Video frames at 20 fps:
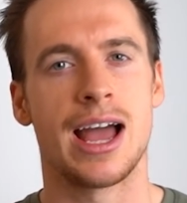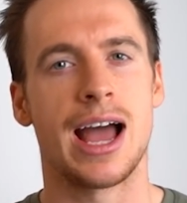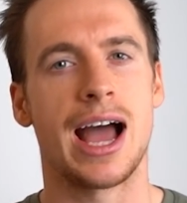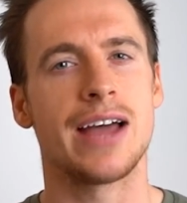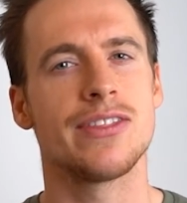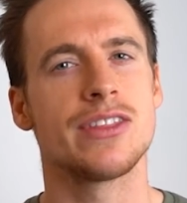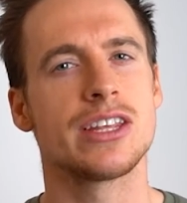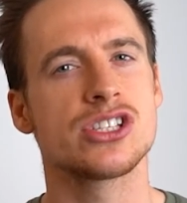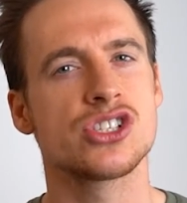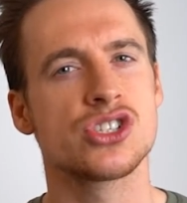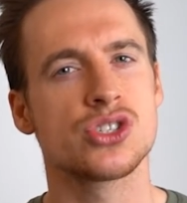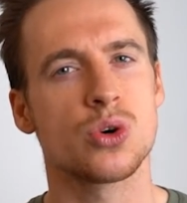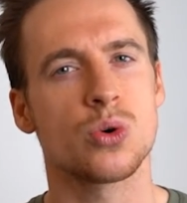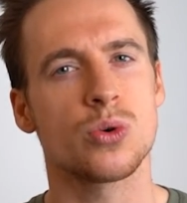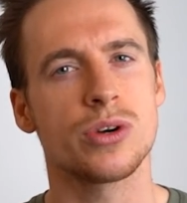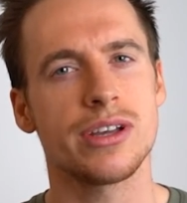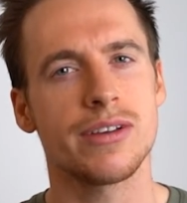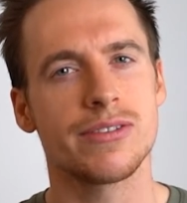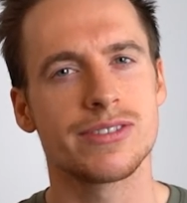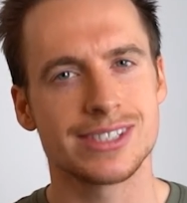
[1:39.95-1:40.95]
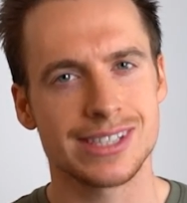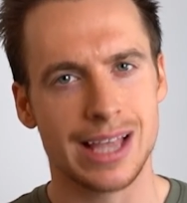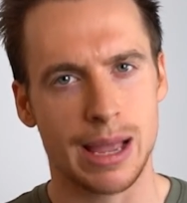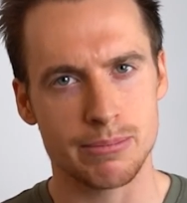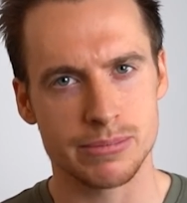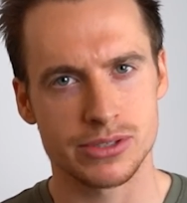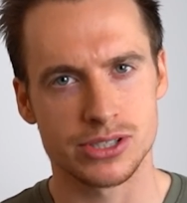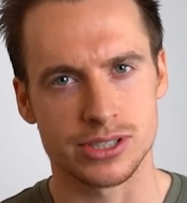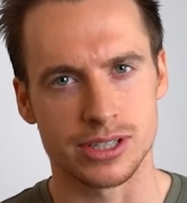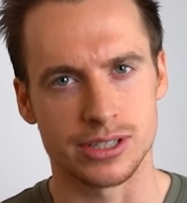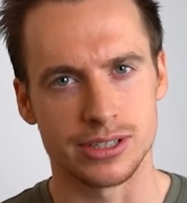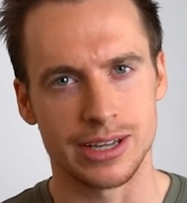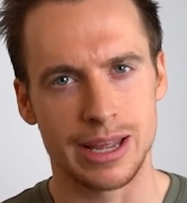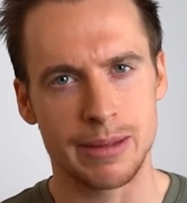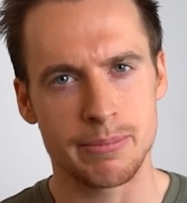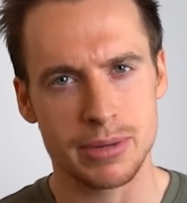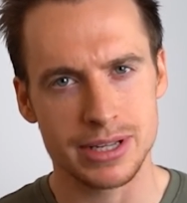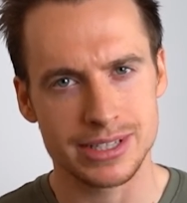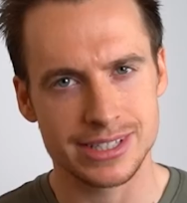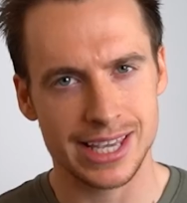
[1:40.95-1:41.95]
and the story of Samson
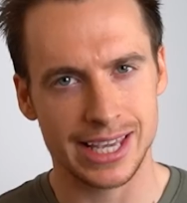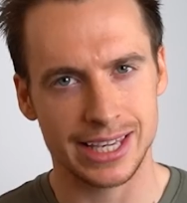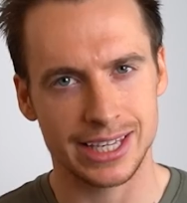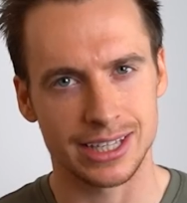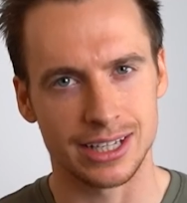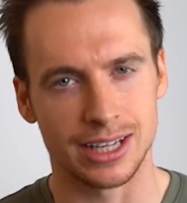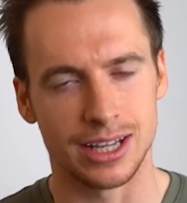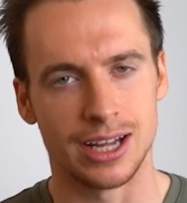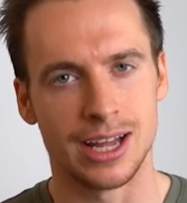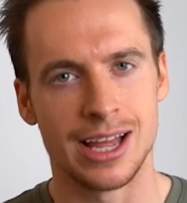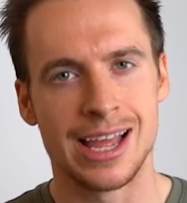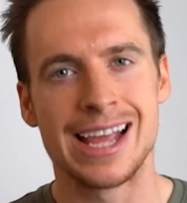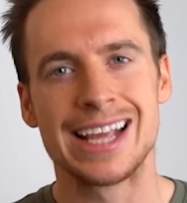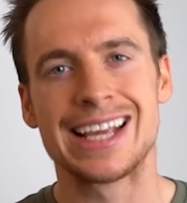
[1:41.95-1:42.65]
in particular